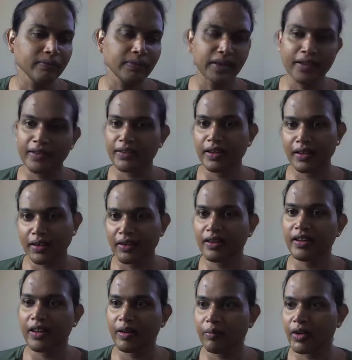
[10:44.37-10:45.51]
Then I sent an
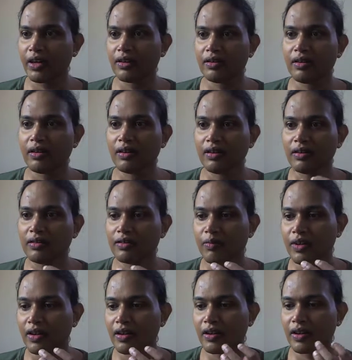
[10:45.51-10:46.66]
email to
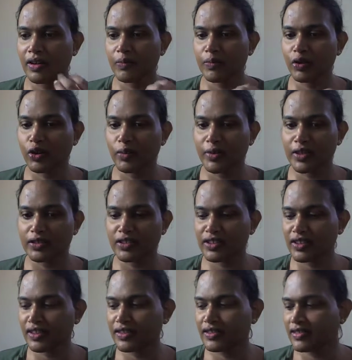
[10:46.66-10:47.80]
my employment
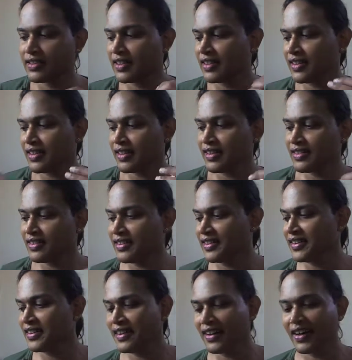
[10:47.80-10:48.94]
consultant telling
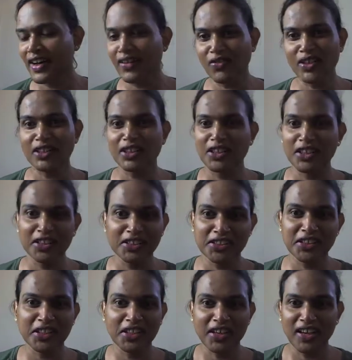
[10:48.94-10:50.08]
her, I feel
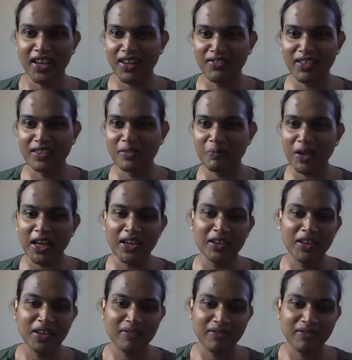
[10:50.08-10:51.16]
guilty, I feel bad,